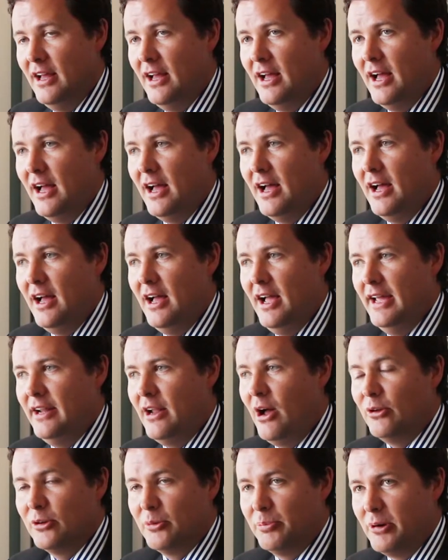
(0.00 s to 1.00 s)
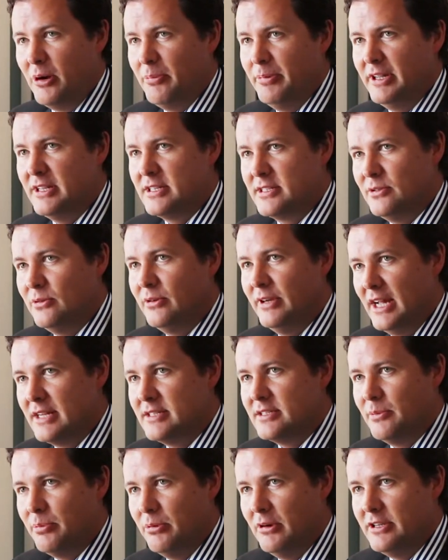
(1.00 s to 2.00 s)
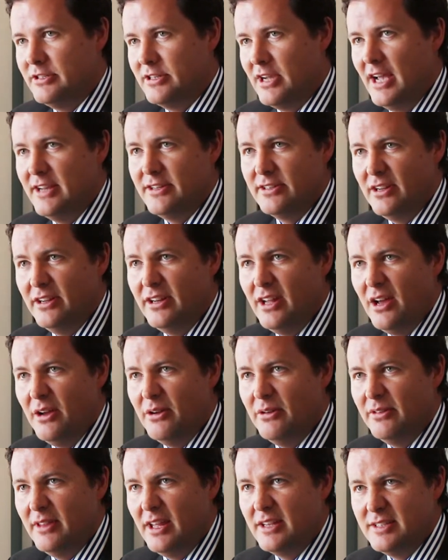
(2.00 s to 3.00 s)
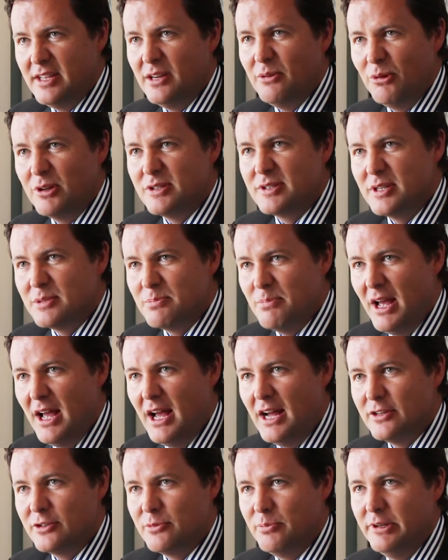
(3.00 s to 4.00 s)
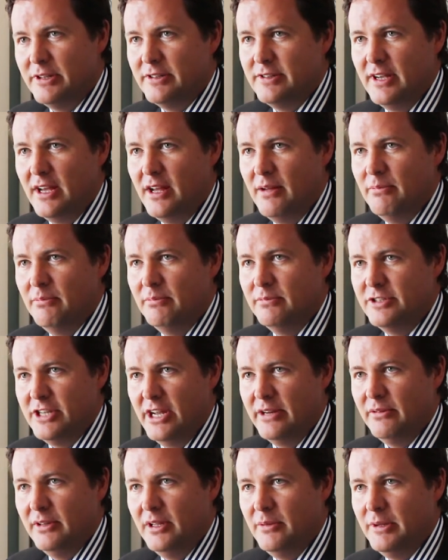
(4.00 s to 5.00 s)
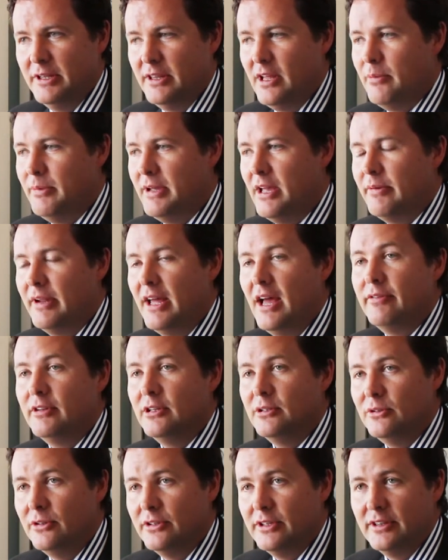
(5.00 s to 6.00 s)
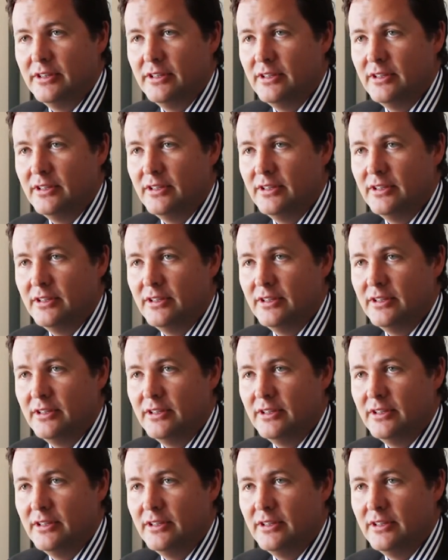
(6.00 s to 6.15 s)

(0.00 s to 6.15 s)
and older property still gets depreciation. I know they said it wasn't as much, but generally, but they'll be able to have a look at